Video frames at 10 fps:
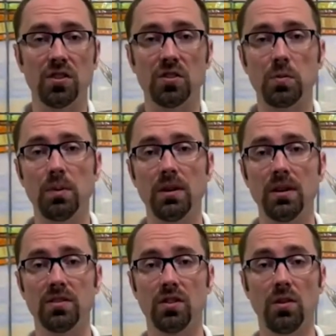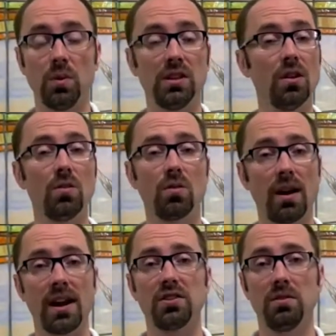our spirits so that we don't
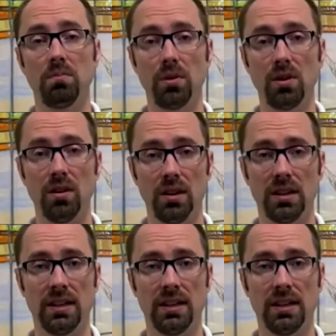crash and burn.